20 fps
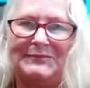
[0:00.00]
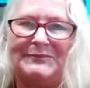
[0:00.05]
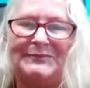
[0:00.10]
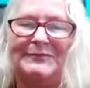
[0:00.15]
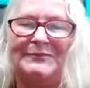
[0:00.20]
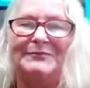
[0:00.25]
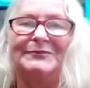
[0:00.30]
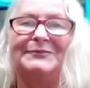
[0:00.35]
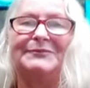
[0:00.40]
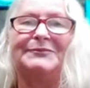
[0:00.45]

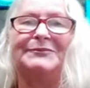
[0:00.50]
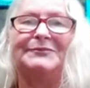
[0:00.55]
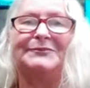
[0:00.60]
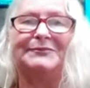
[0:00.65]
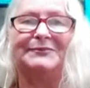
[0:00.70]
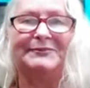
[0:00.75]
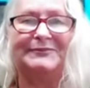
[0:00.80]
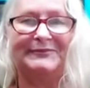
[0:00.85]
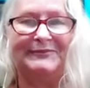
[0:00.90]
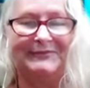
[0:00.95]

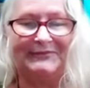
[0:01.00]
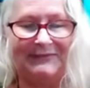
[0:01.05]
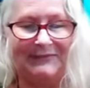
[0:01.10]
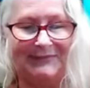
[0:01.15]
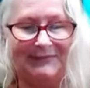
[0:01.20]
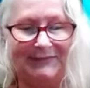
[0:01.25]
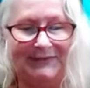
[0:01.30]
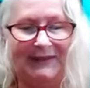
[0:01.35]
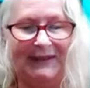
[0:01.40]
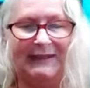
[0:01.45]

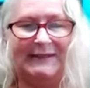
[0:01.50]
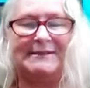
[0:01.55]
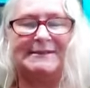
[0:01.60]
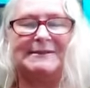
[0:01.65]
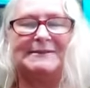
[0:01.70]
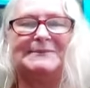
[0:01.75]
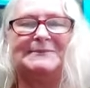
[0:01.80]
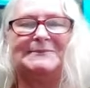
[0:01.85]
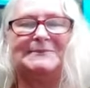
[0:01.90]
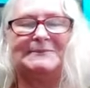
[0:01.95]

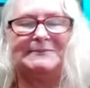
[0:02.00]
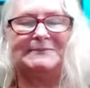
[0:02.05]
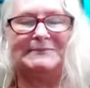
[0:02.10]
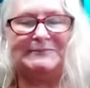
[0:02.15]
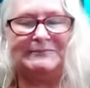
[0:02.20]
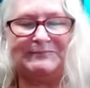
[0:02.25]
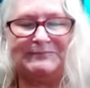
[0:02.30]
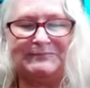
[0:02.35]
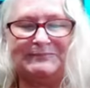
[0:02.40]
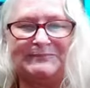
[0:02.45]

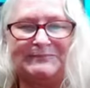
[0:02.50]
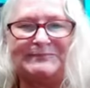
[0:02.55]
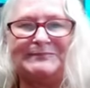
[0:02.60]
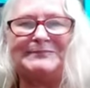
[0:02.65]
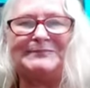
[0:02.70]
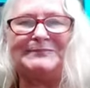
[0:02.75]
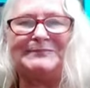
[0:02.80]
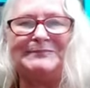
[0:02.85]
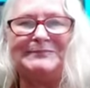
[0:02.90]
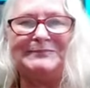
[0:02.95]

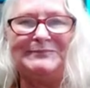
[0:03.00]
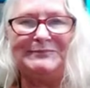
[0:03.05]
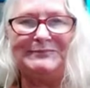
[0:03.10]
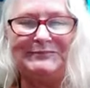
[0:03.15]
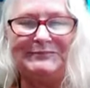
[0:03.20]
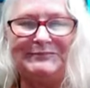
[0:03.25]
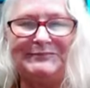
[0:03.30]
No words are spoken by the person on screen.